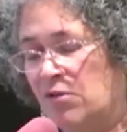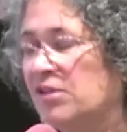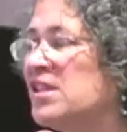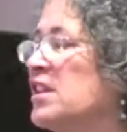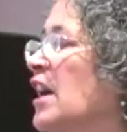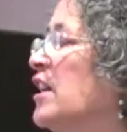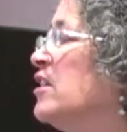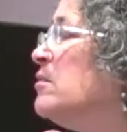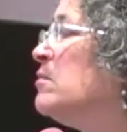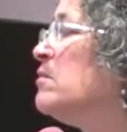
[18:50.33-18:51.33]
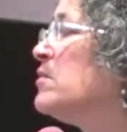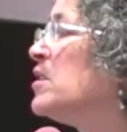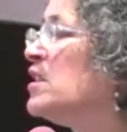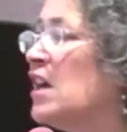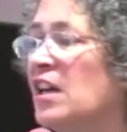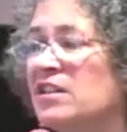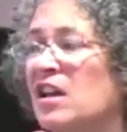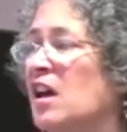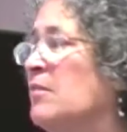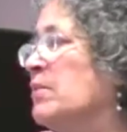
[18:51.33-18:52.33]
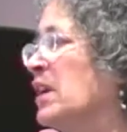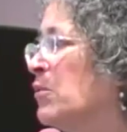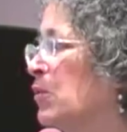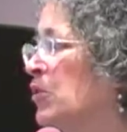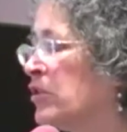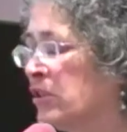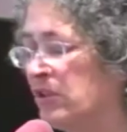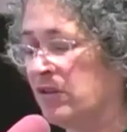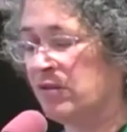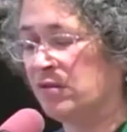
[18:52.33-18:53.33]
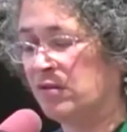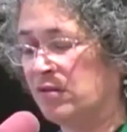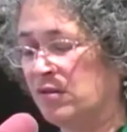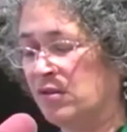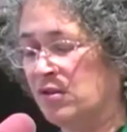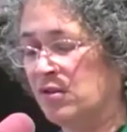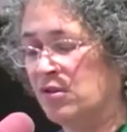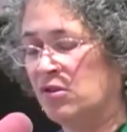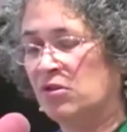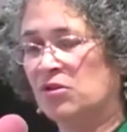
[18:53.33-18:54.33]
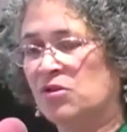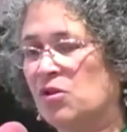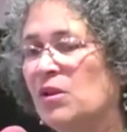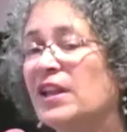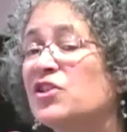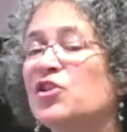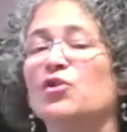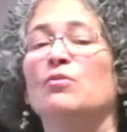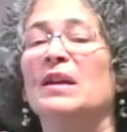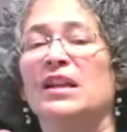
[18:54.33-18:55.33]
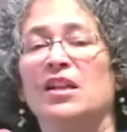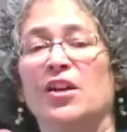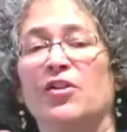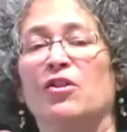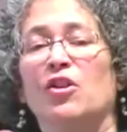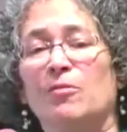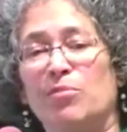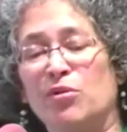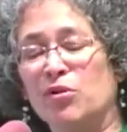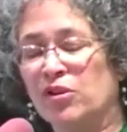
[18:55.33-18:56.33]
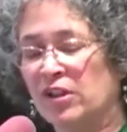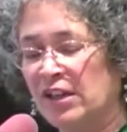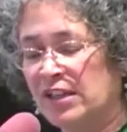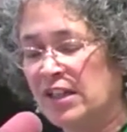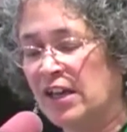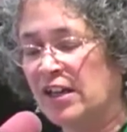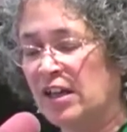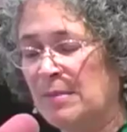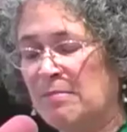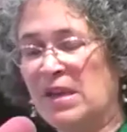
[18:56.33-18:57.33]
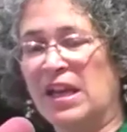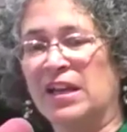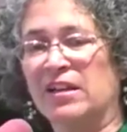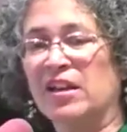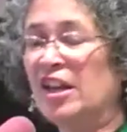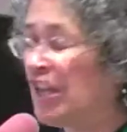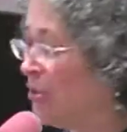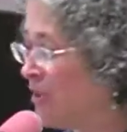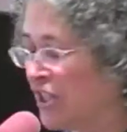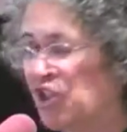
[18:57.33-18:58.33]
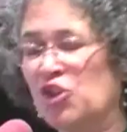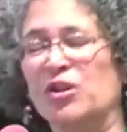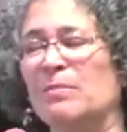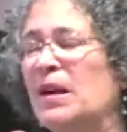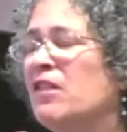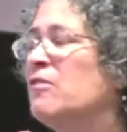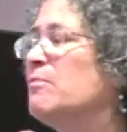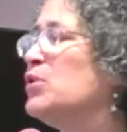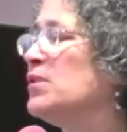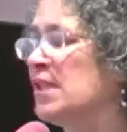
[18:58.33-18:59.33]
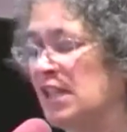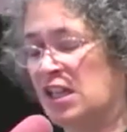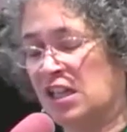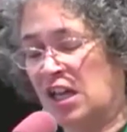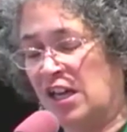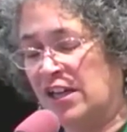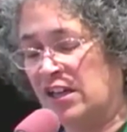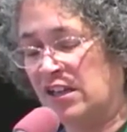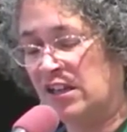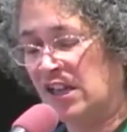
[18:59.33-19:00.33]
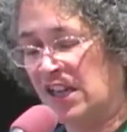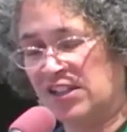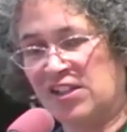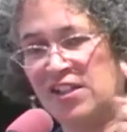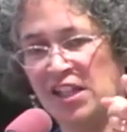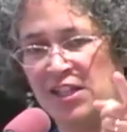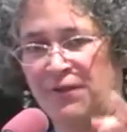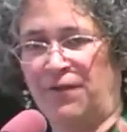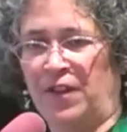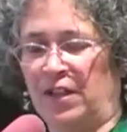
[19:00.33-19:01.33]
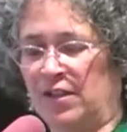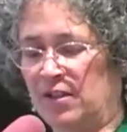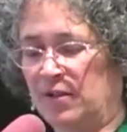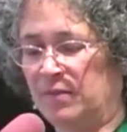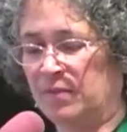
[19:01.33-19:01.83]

or assign him to non-combat work. So like too many other poor young men, he was issued a pair of boots and a gun and sent to fight.